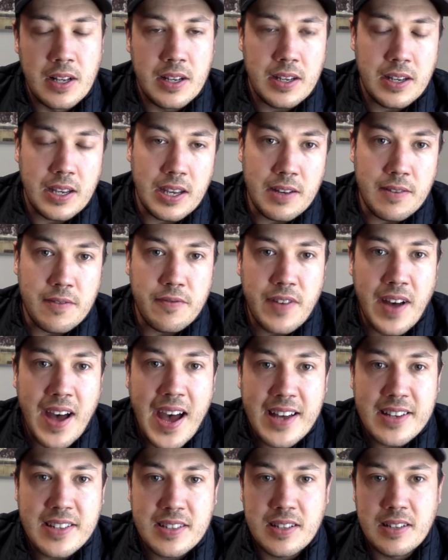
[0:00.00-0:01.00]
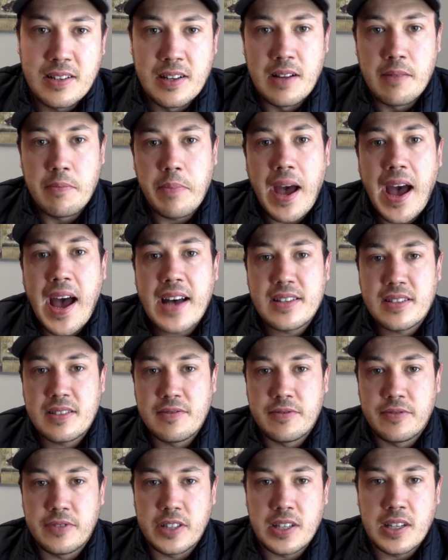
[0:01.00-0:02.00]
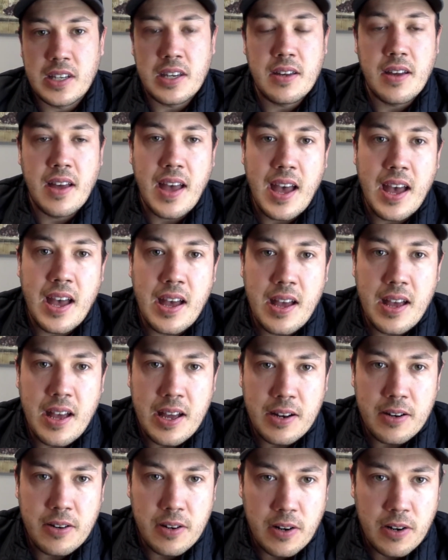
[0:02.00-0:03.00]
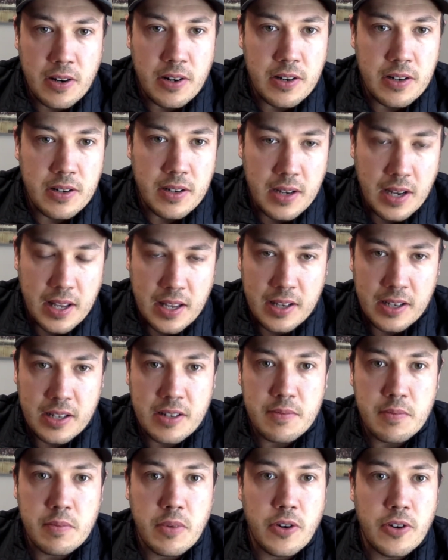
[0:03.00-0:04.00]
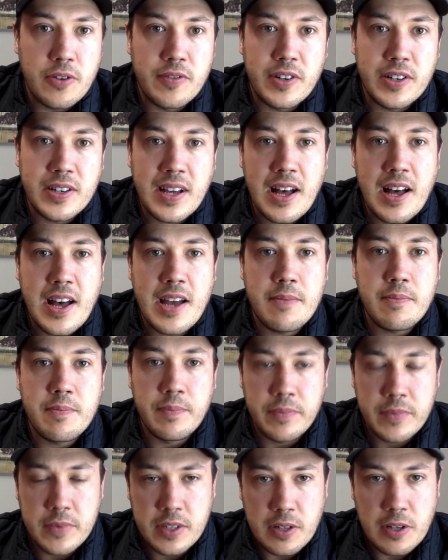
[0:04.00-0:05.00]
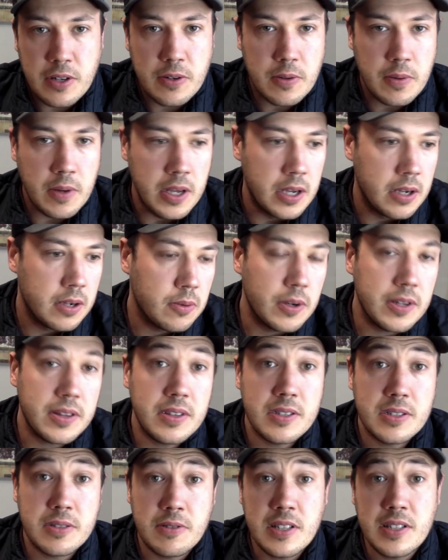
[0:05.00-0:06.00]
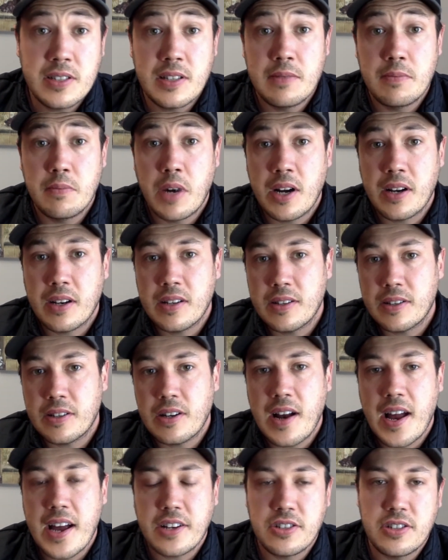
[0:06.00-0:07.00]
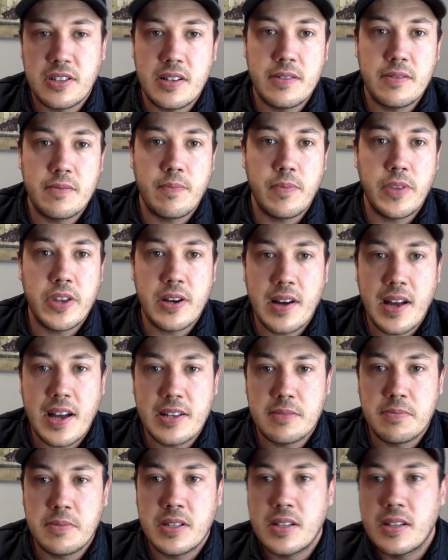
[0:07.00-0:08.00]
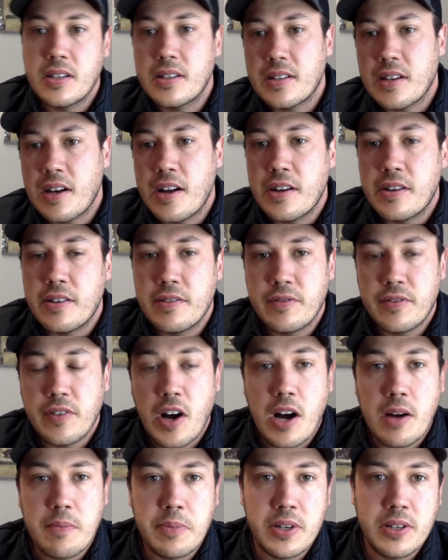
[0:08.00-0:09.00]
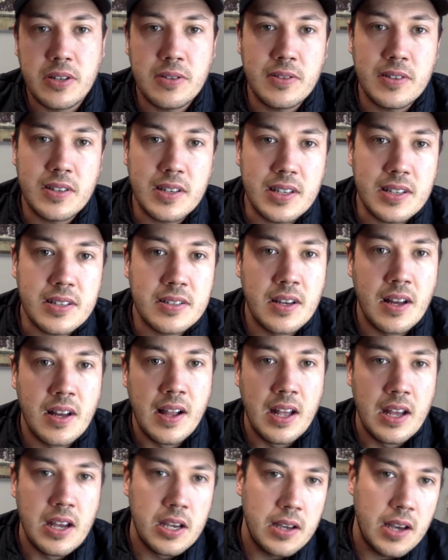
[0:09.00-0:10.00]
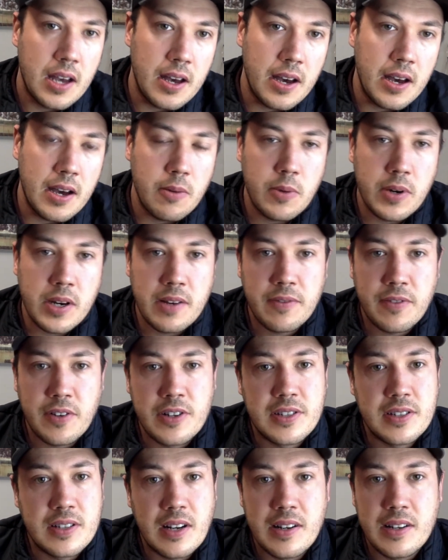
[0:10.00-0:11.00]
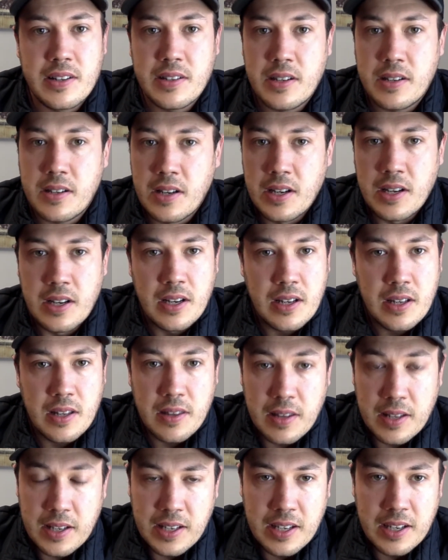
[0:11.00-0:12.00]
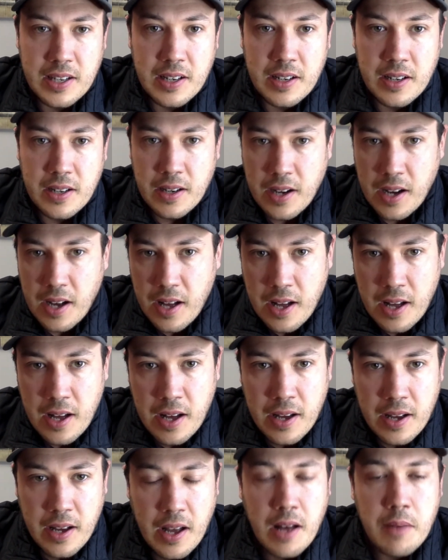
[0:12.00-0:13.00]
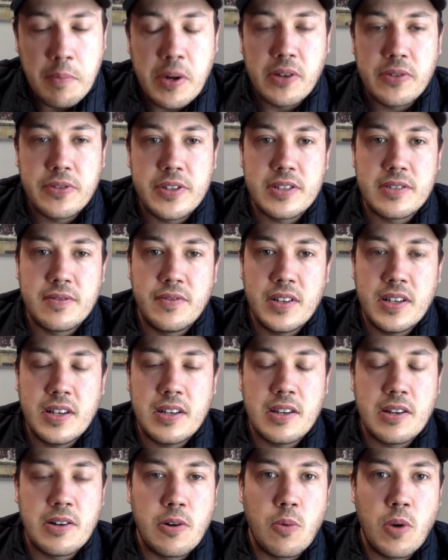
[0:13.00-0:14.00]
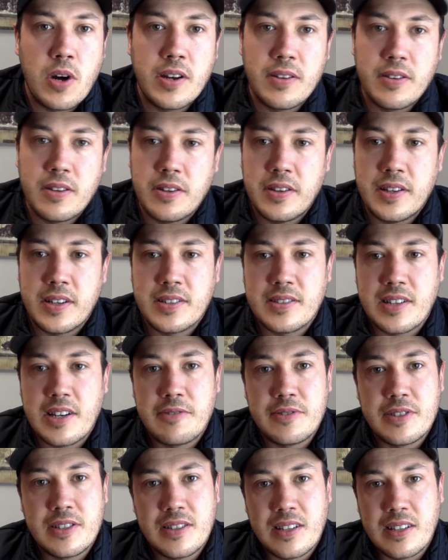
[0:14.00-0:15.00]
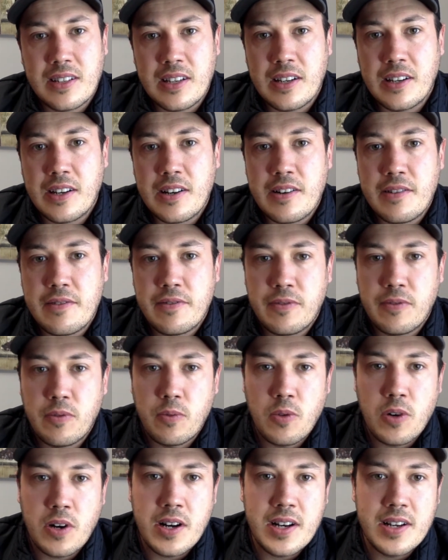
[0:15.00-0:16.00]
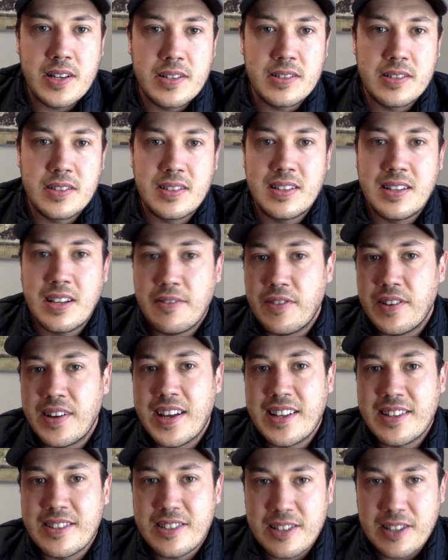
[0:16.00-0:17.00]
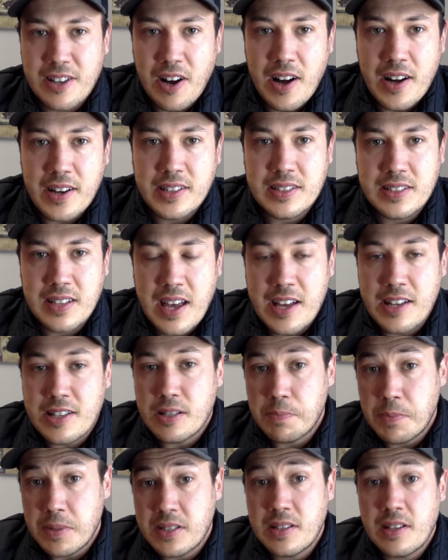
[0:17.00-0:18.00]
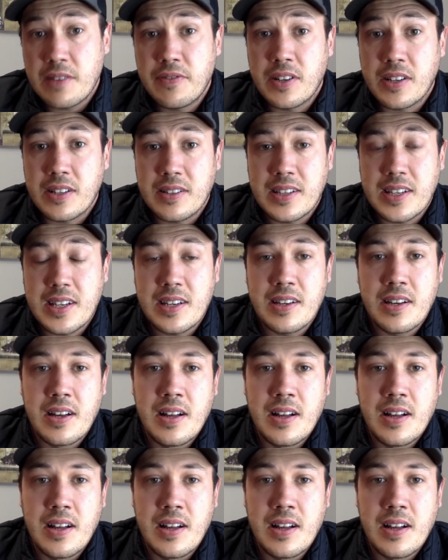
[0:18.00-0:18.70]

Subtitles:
invest passively and earn income over time. So with this recent market correction, there has been a ton of opportunities. When I first started thinking about this video, one of the things I was thinking of was dividend stocks, and specifically